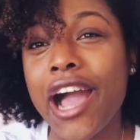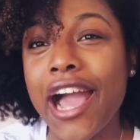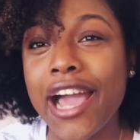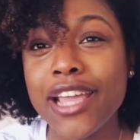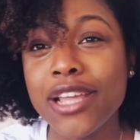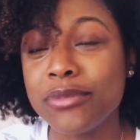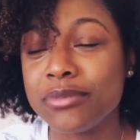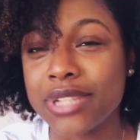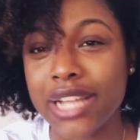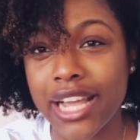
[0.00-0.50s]
I
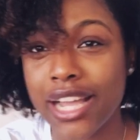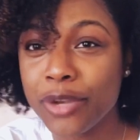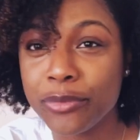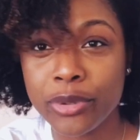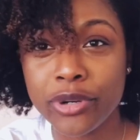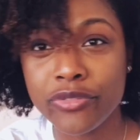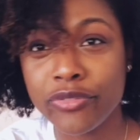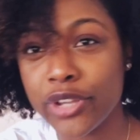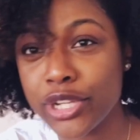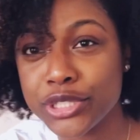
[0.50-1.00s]
am not a
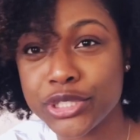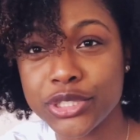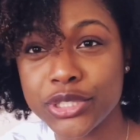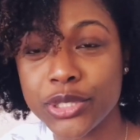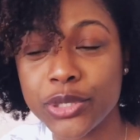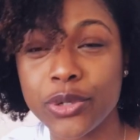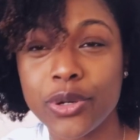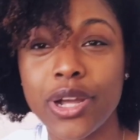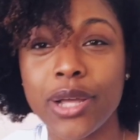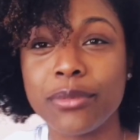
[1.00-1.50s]

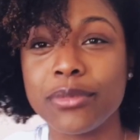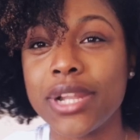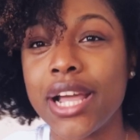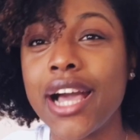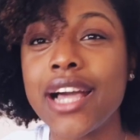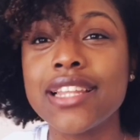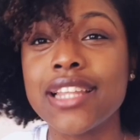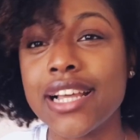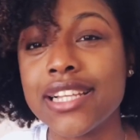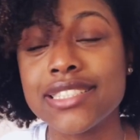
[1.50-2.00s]
professional. I'm
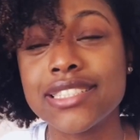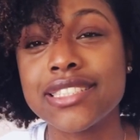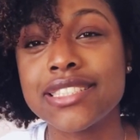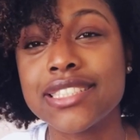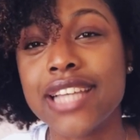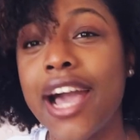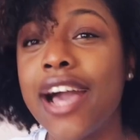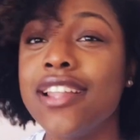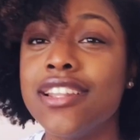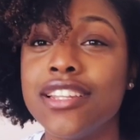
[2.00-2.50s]
not
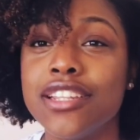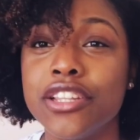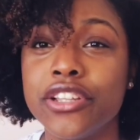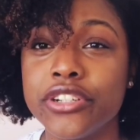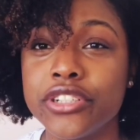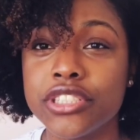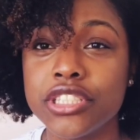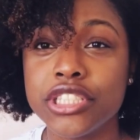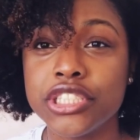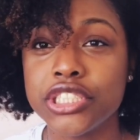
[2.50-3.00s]
licensed. I
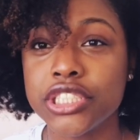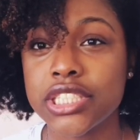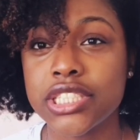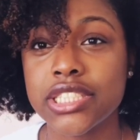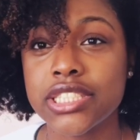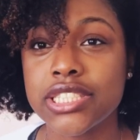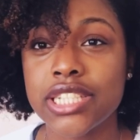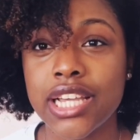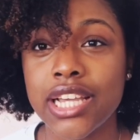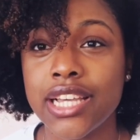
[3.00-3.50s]
literally
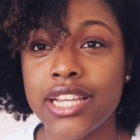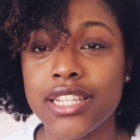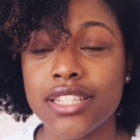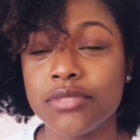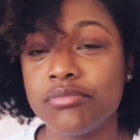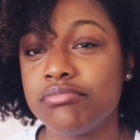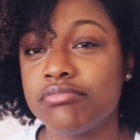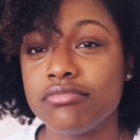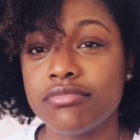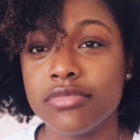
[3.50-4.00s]
just
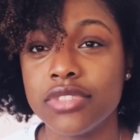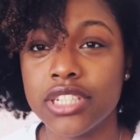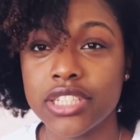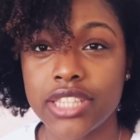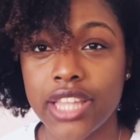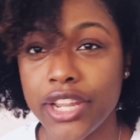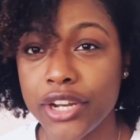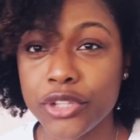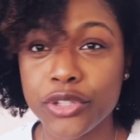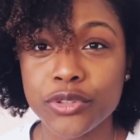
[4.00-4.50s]

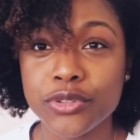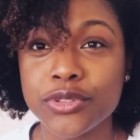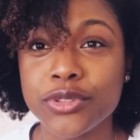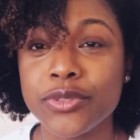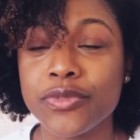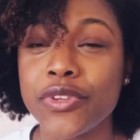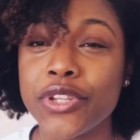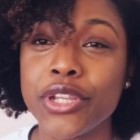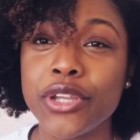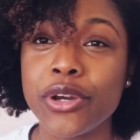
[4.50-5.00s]
looked at a
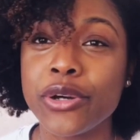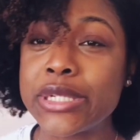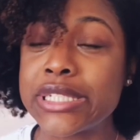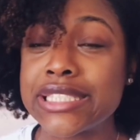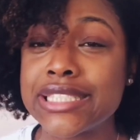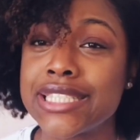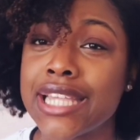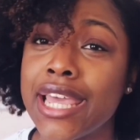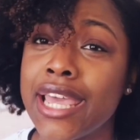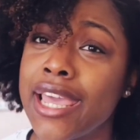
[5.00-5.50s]
YouTube video and
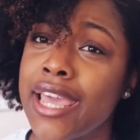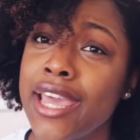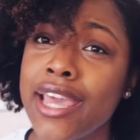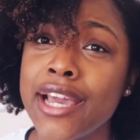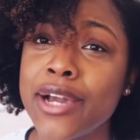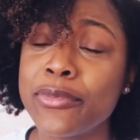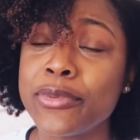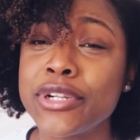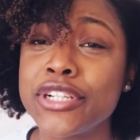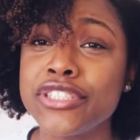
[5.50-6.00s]
said, hey,
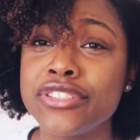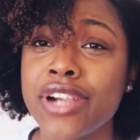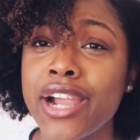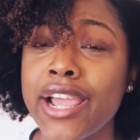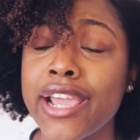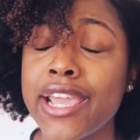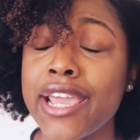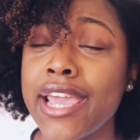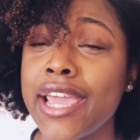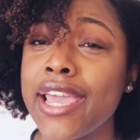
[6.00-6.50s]
I want to
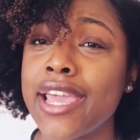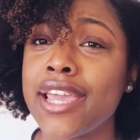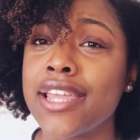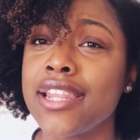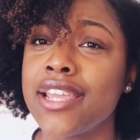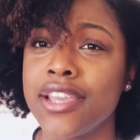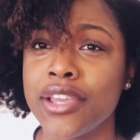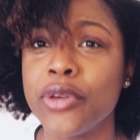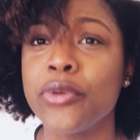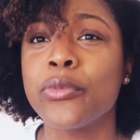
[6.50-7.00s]
try it,
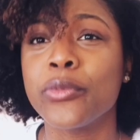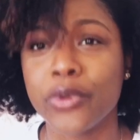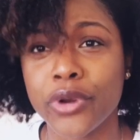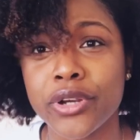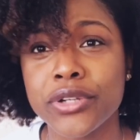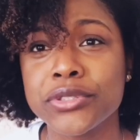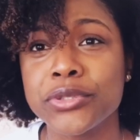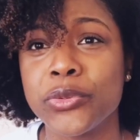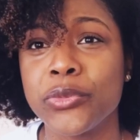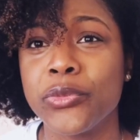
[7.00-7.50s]
and it
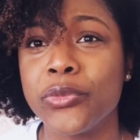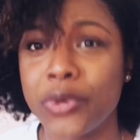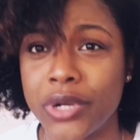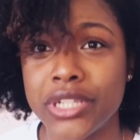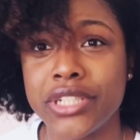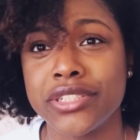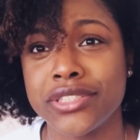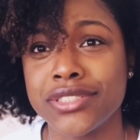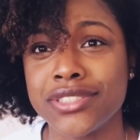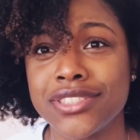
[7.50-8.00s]
worked
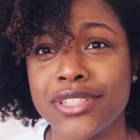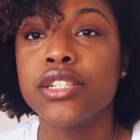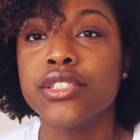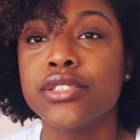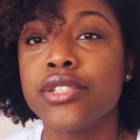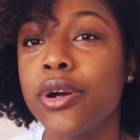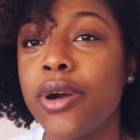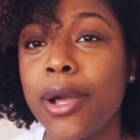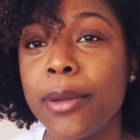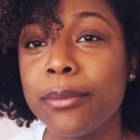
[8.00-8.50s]
wonders.
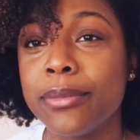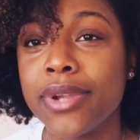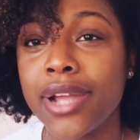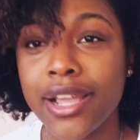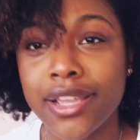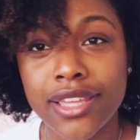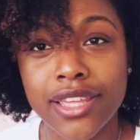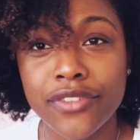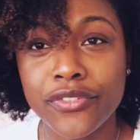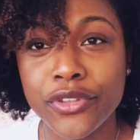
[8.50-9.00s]
So I'm
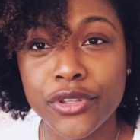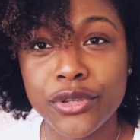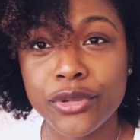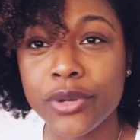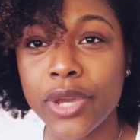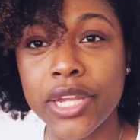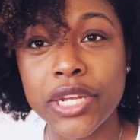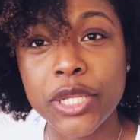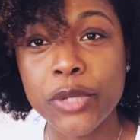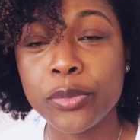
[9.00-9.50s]
not giving you
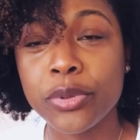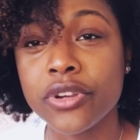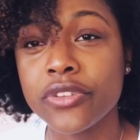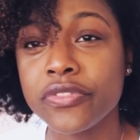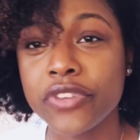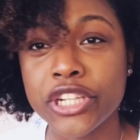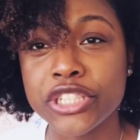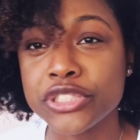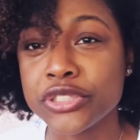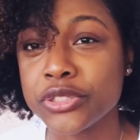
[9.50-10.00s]
any
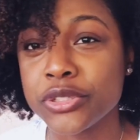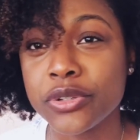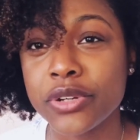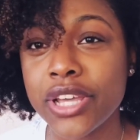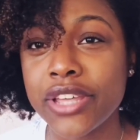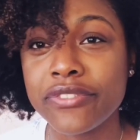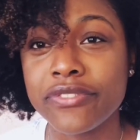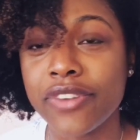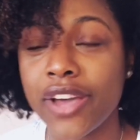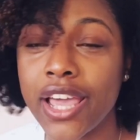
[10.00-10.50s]
professional
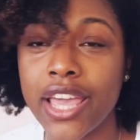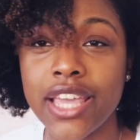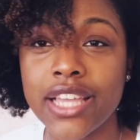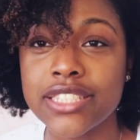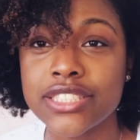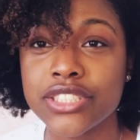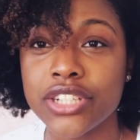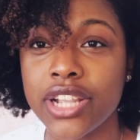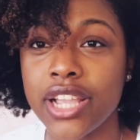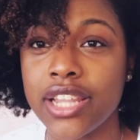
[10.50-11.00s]

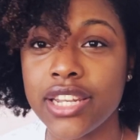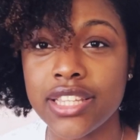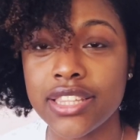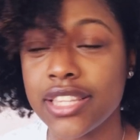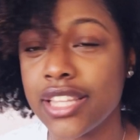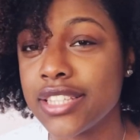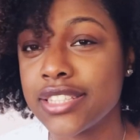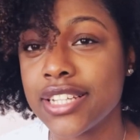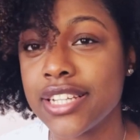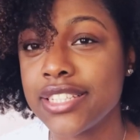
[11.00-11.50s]
advice or
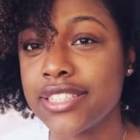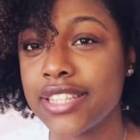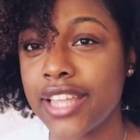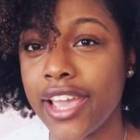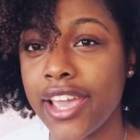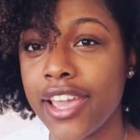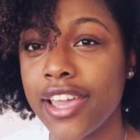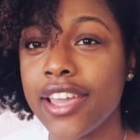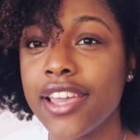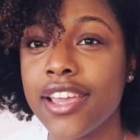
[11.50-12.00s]
anything like
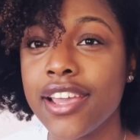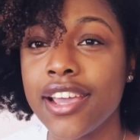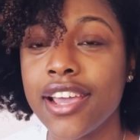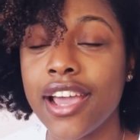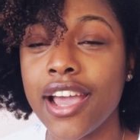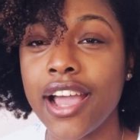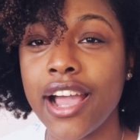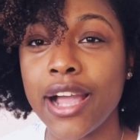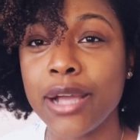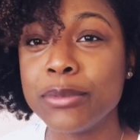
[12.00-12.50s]
that.
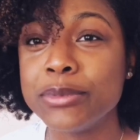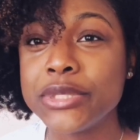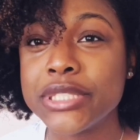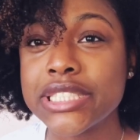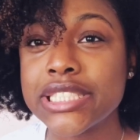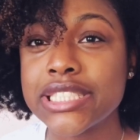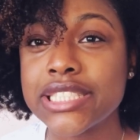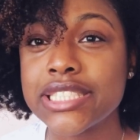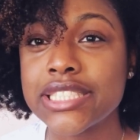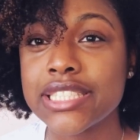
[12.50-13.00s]
I'm
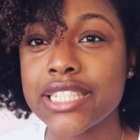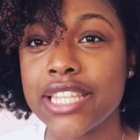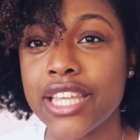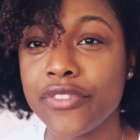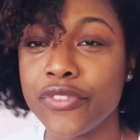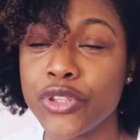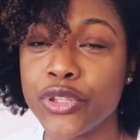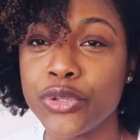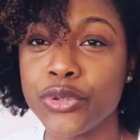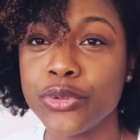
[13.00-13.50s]
just
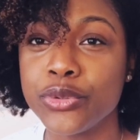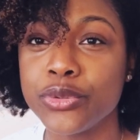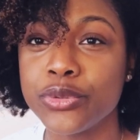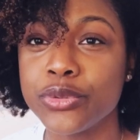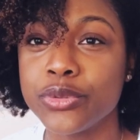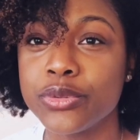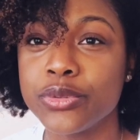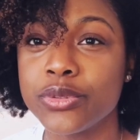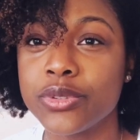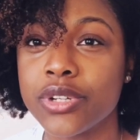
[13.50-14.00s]
giving
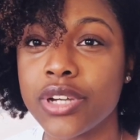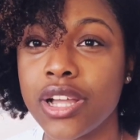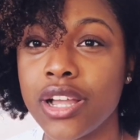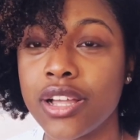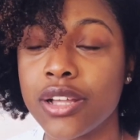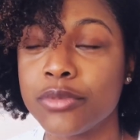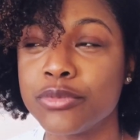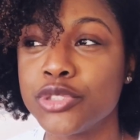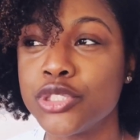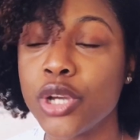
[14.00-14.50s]
you,
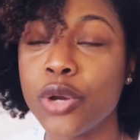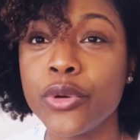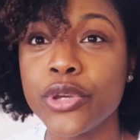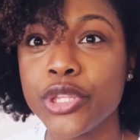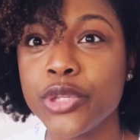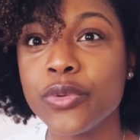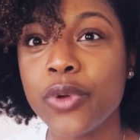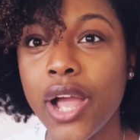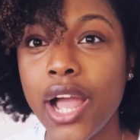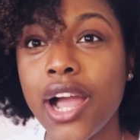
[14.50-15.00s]
showing
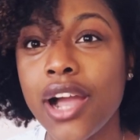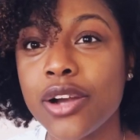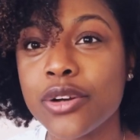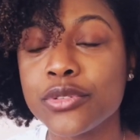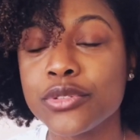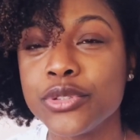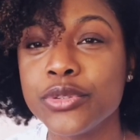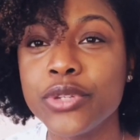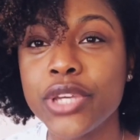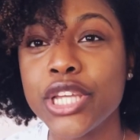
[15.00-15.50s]
you how
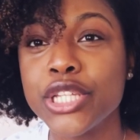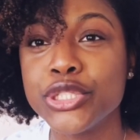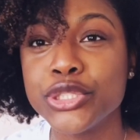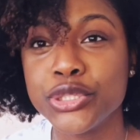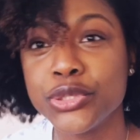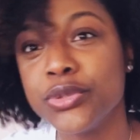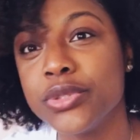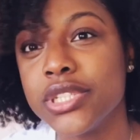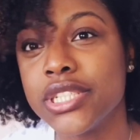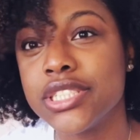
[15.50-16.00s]
you can
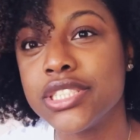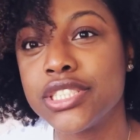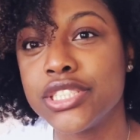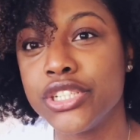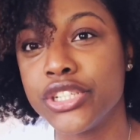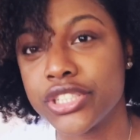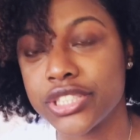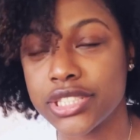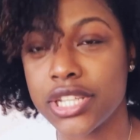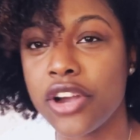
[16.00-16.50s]
do this
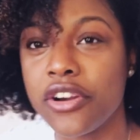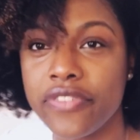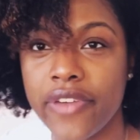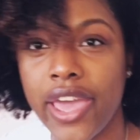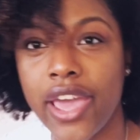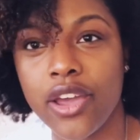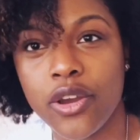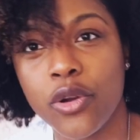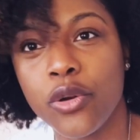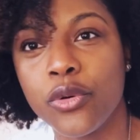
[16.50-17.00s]
yourself
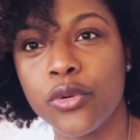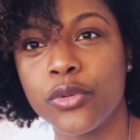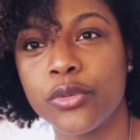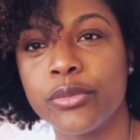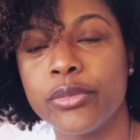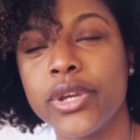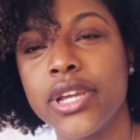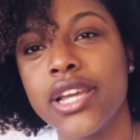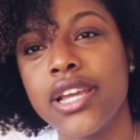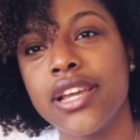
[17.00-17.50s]
at
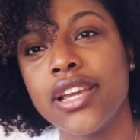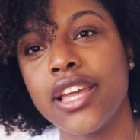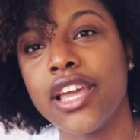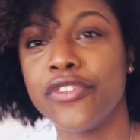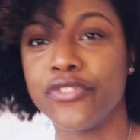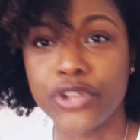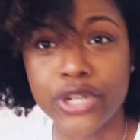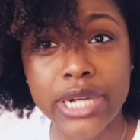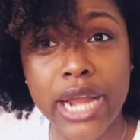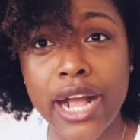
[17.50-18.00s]
home.
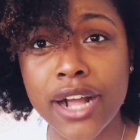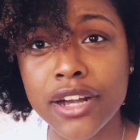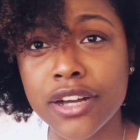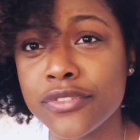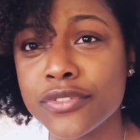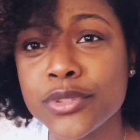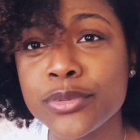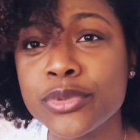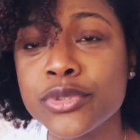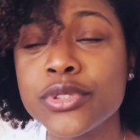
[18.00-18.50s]
If you're not
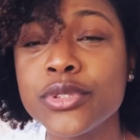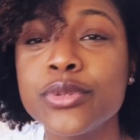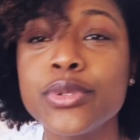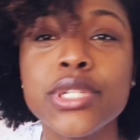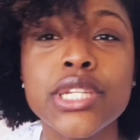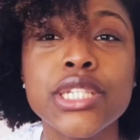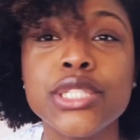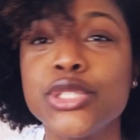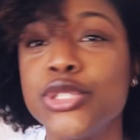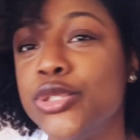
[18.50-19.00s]
comfortable doing
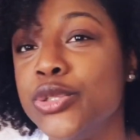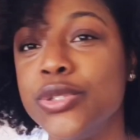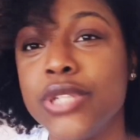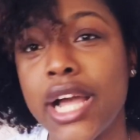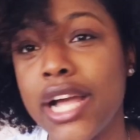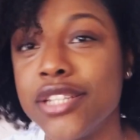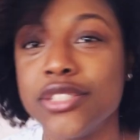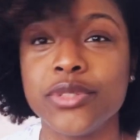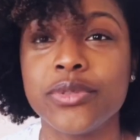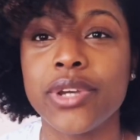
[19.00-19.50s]
it, do
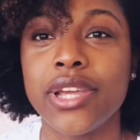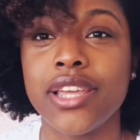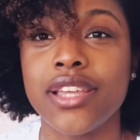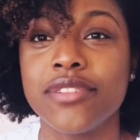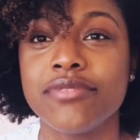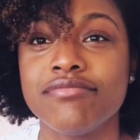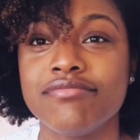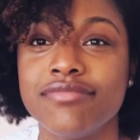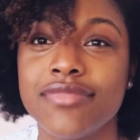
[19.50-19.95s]
not do it.